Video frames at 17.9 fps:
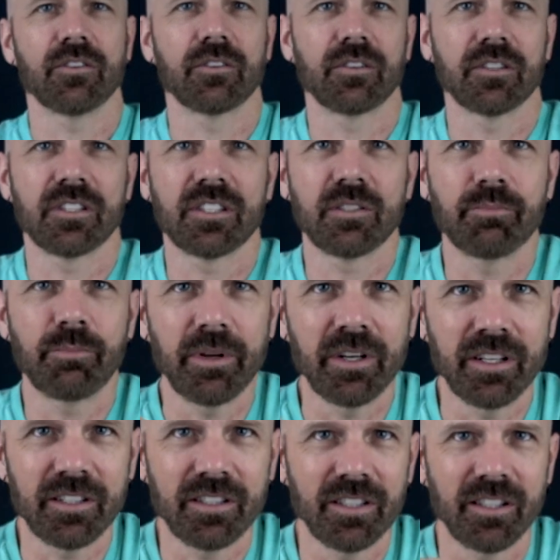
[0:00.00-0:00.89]
you're gonna
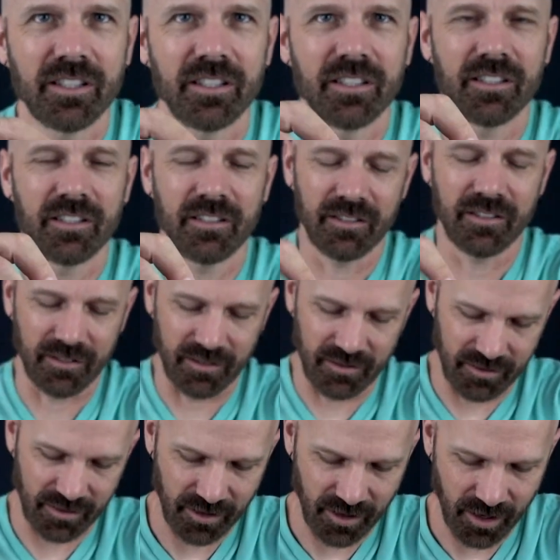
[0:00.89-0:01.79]
spin it
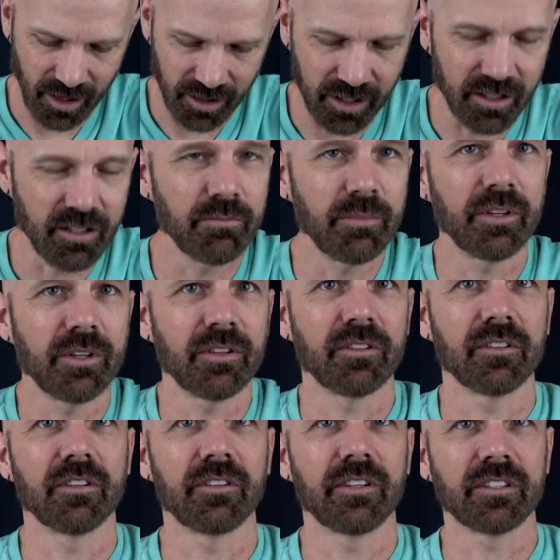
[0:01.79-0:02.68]
on this
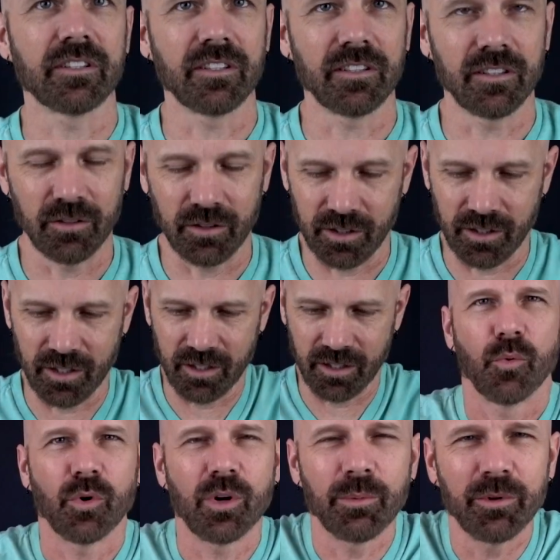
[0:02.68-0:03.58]
mirror that's included.
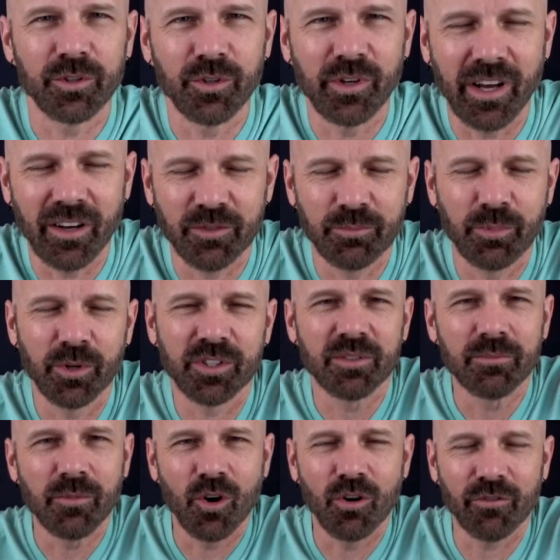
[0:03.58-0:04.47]
What I'm gonna do now is put
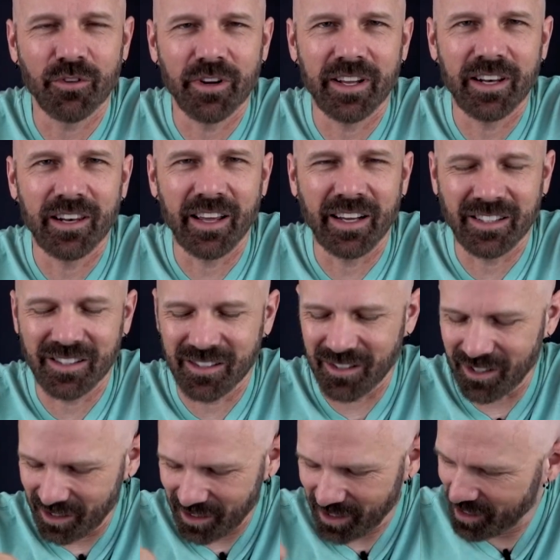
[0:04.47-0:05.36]
some overhead lights
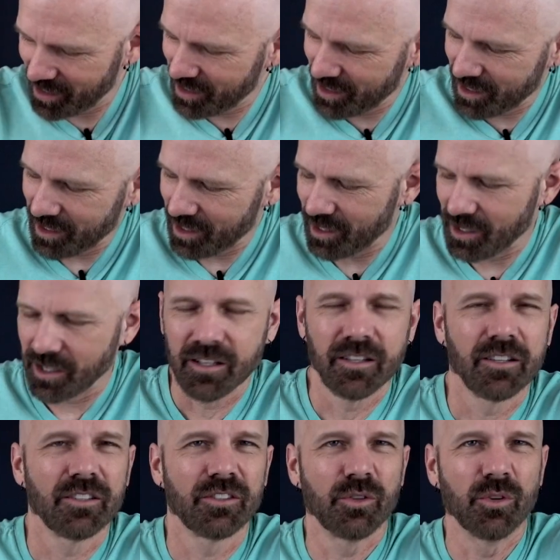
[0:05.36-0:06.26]
on
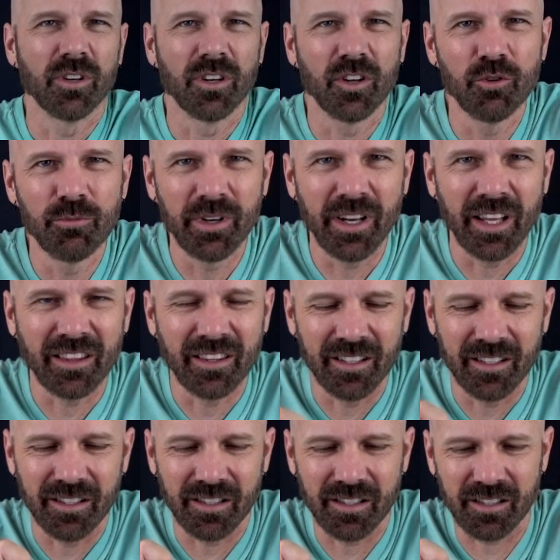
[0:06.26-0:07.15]
to illuminate
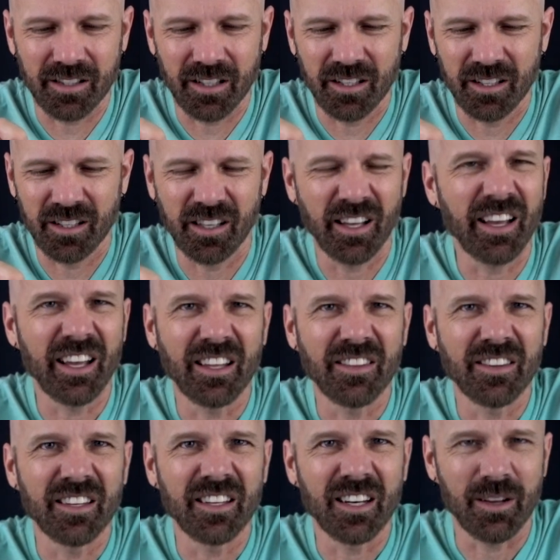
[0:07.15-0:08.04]
this,
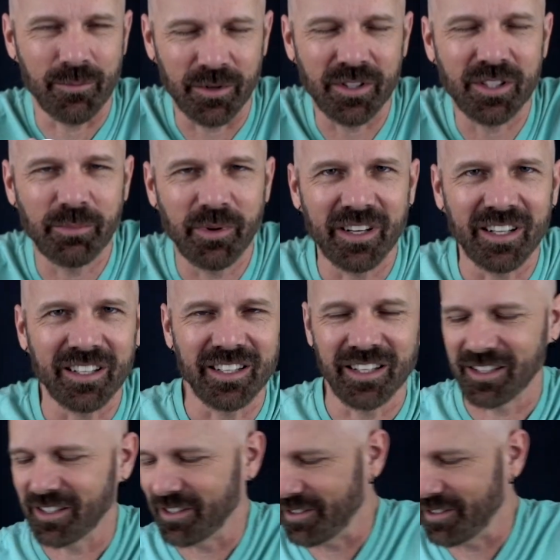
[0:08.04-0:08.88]
and then I'm gonna spin it.